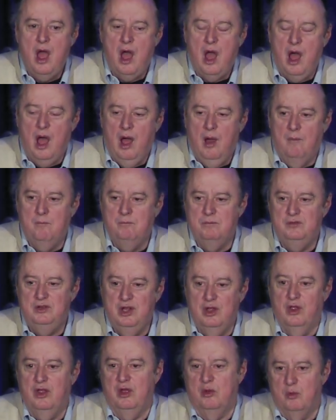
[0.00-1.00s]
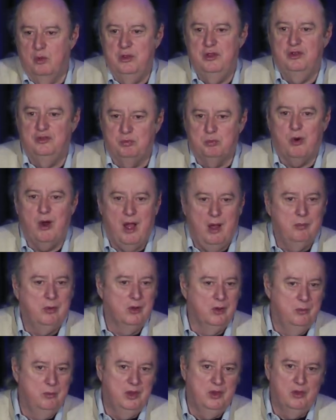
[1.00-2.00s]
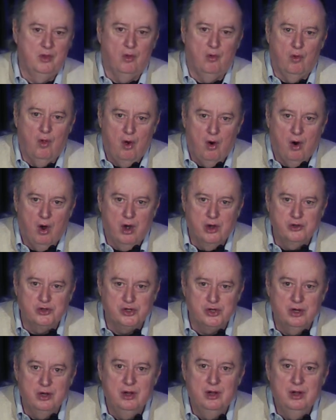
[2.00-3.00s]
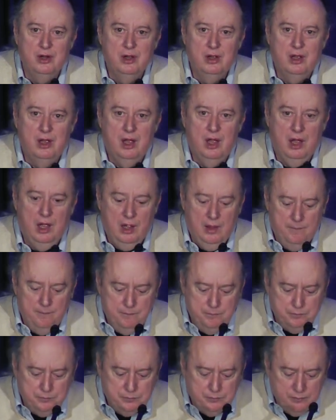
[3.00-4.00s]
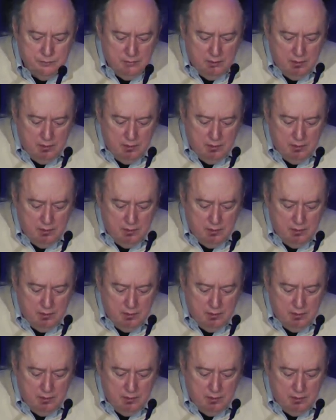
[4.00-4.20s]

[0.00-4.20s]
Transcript: um, dealing with this problem in the large um,